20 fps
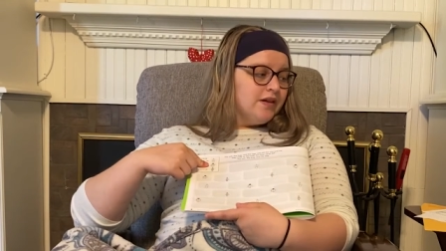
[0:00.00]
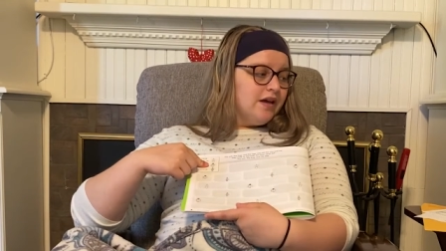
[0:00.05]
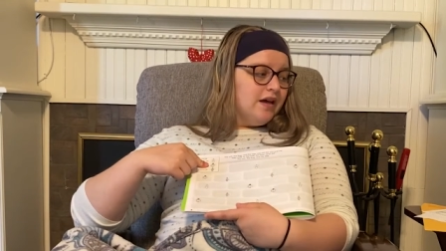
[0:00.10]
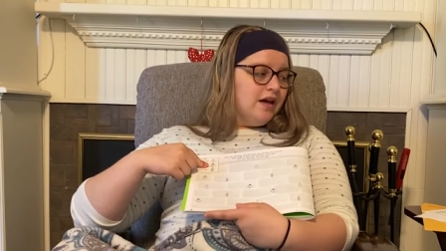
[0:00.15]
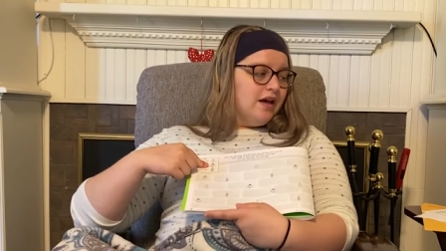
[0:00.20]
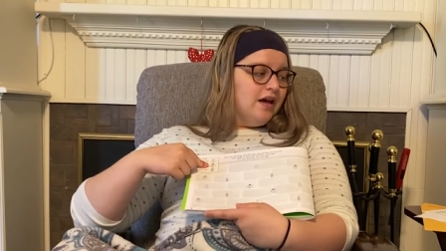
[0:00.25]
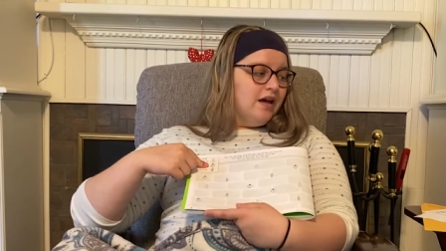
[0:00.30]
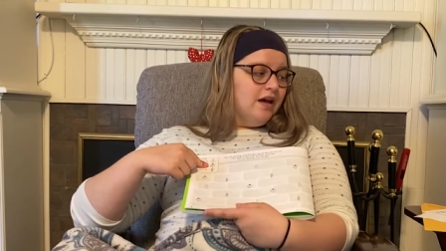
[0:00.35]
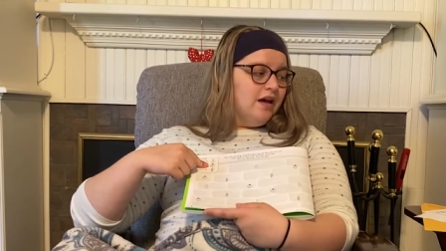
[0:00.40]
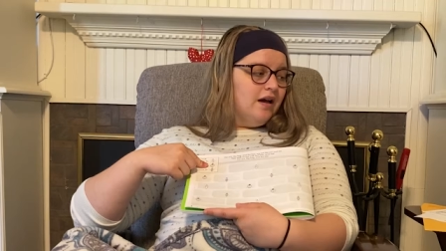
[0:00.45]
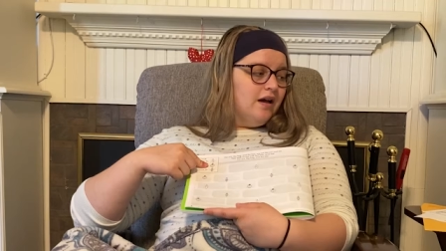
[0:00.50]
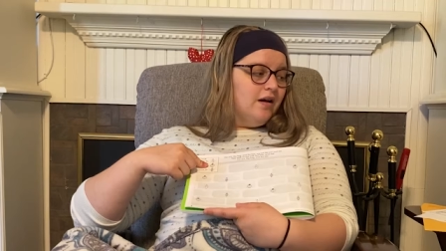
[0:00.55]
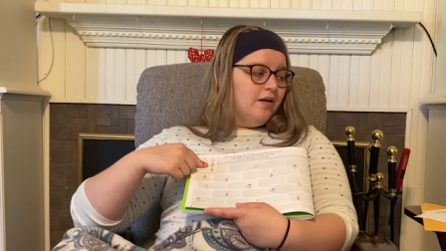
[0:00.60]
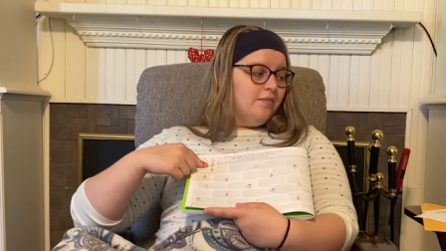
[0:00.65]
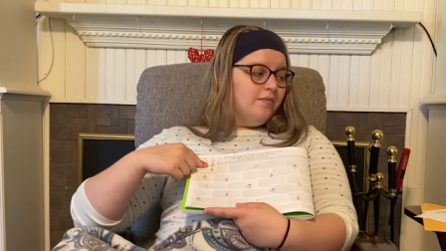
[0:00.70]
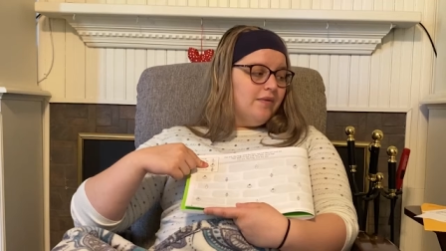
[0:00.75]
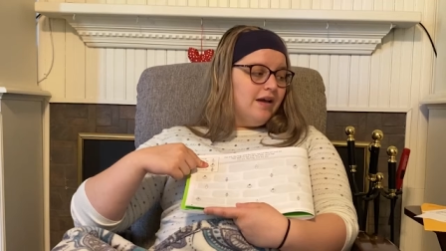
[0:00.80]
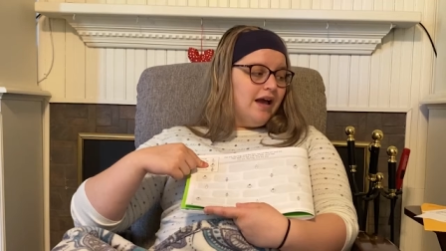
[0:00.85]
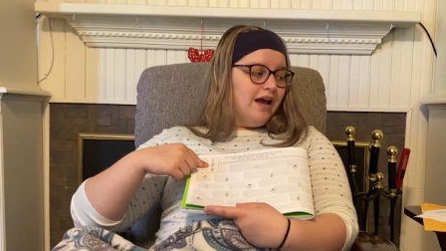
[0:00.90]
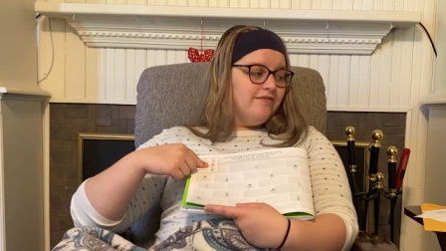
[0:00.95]

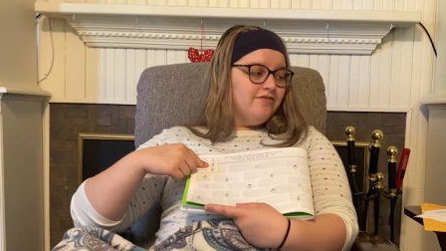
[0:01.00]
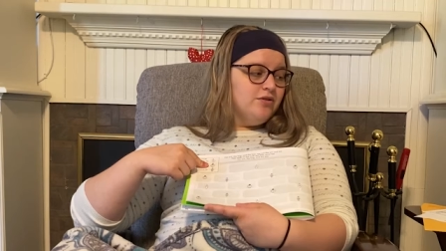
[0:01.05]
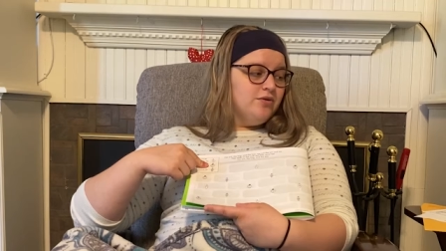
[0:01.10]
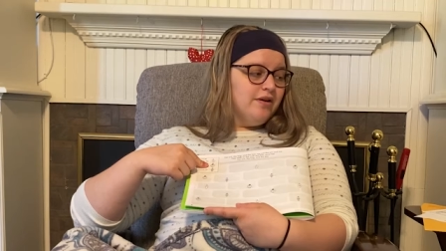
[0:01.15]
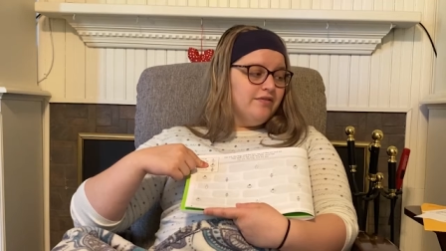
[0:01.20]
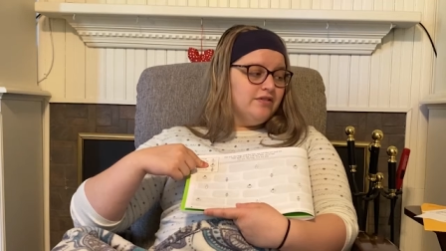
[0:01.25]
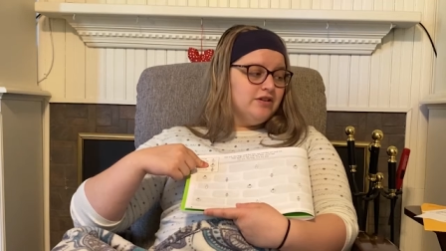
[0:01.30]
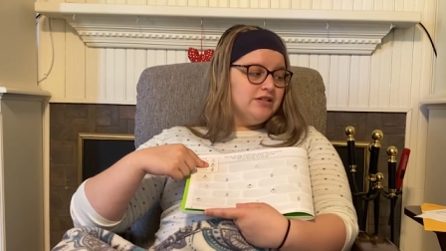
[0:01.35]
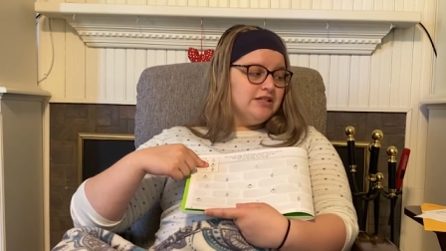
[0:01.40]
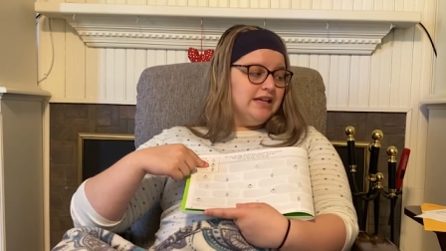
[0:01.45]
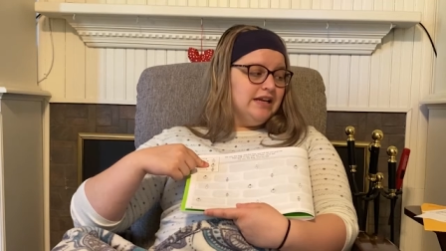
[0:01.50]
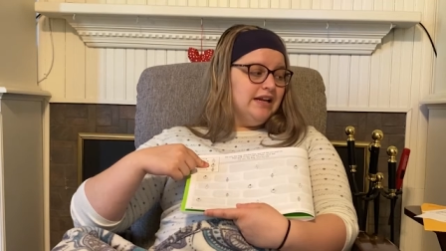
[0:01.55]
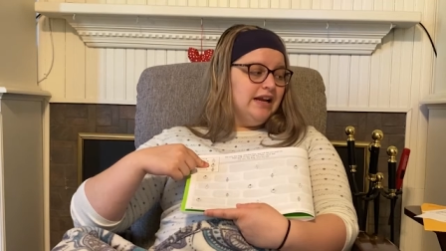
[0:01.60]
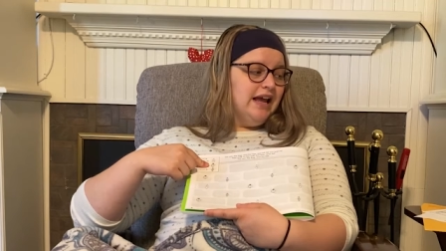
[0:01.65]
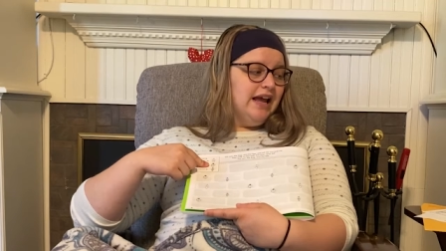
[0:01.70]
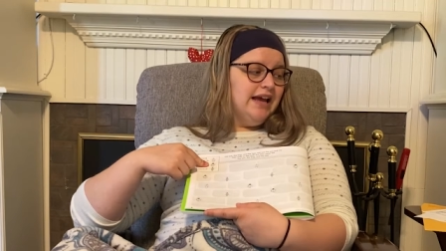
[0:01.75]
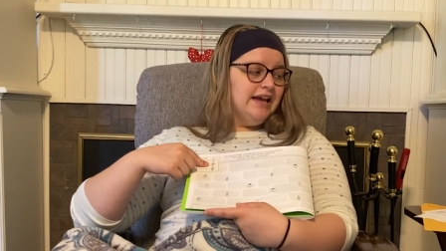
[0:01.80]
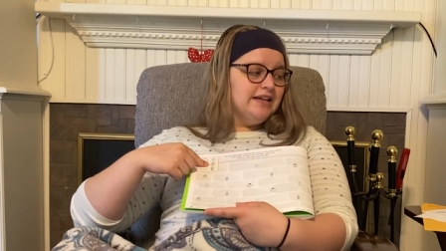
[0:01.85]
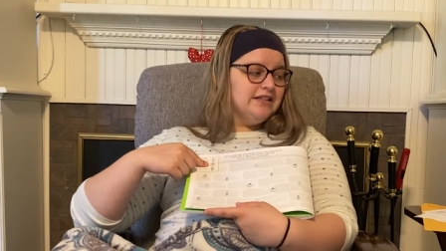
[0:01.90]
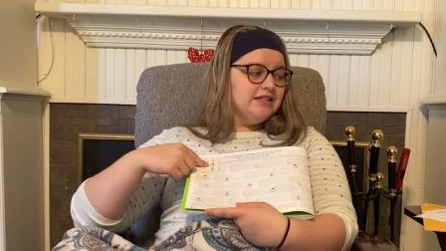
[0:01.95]
um, have you ever seen
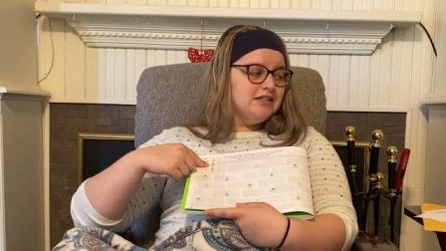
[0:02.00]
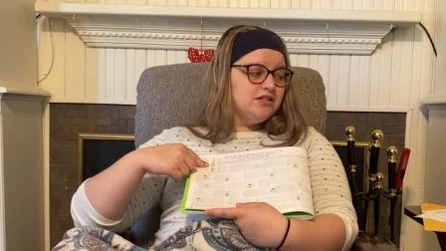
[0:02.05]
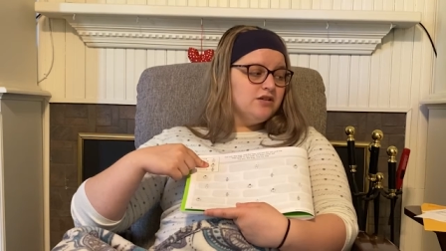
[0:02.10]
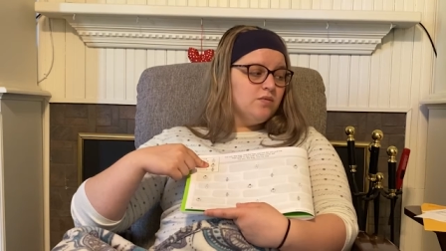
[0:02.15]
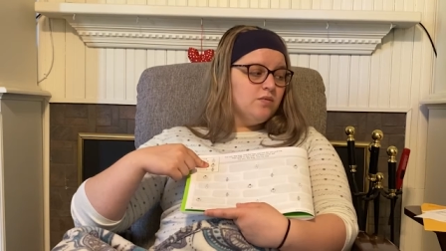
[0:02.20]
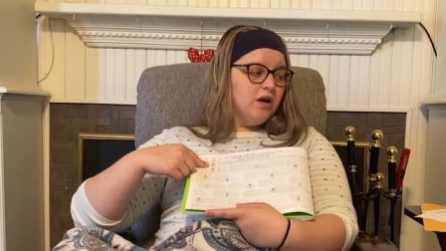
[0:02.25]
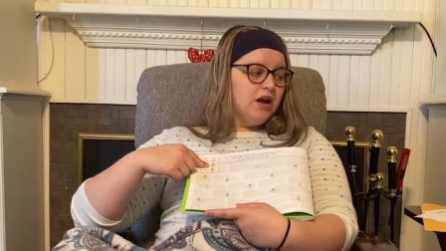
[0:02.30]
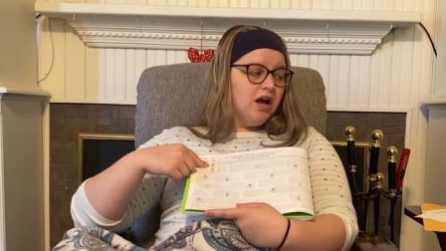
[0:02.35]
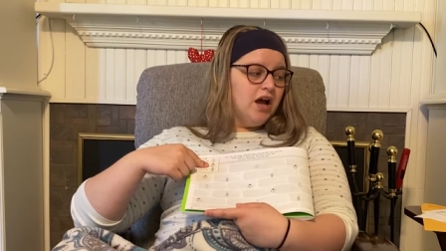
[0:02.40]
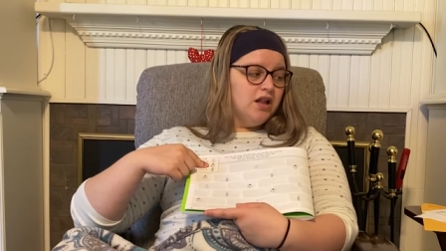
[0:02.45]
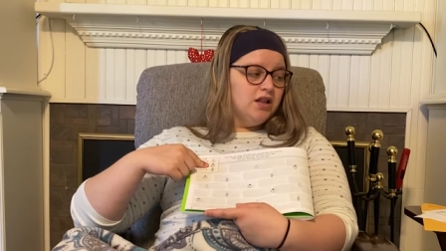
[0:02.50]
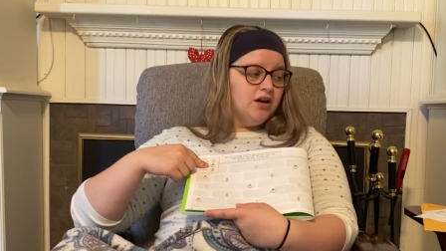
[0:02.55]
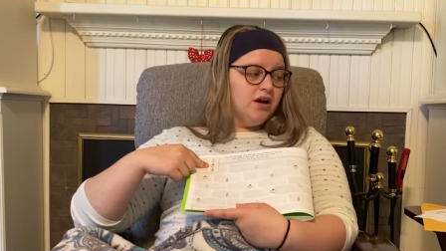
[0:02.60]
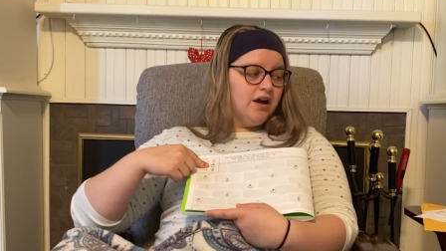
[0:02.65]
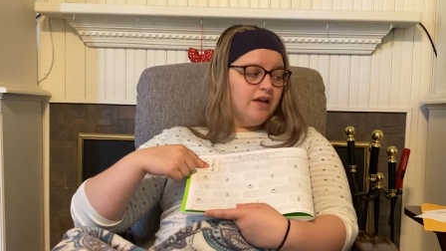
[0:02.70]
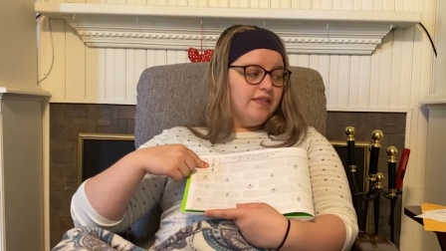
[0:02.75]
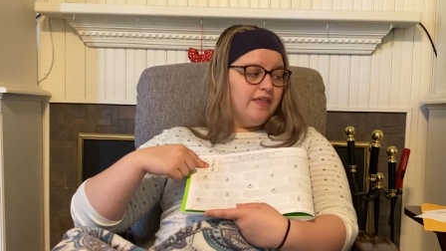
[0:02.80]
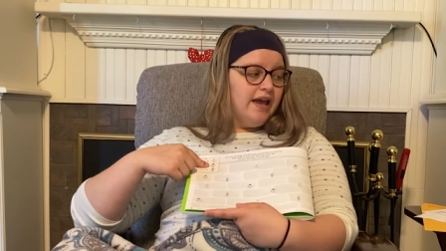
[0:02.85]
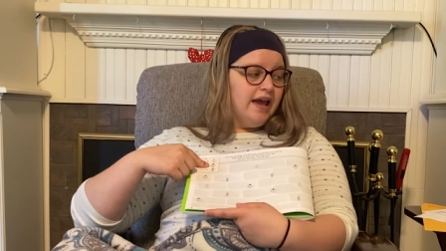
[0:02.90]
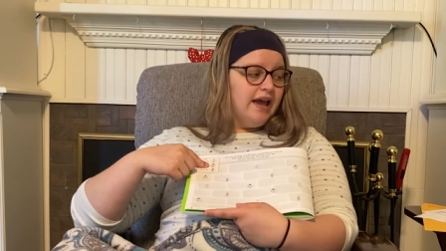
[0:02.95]
ants? What color
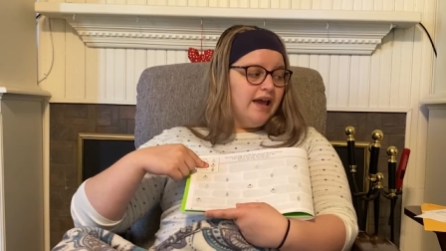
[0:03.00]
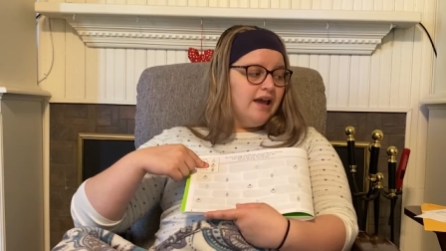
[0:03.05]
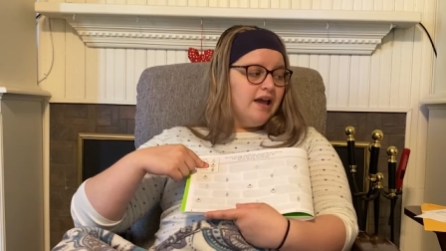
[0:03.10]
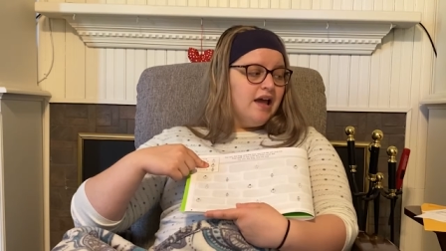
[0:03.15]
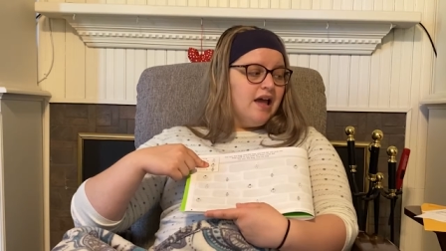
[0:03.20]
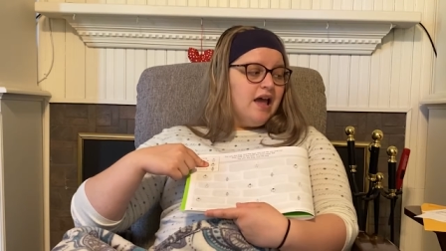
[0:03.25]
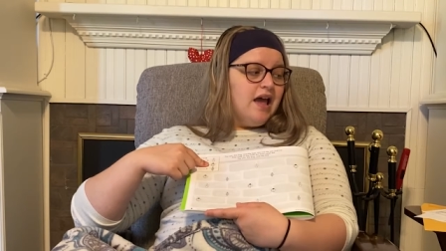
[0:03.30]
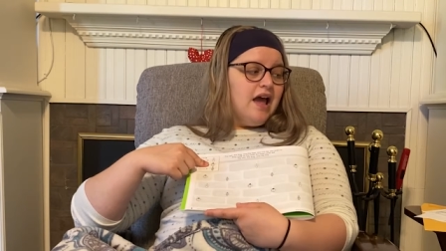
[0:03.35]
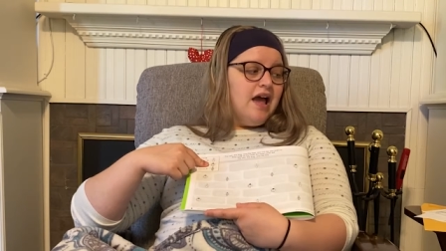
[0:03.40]
are they?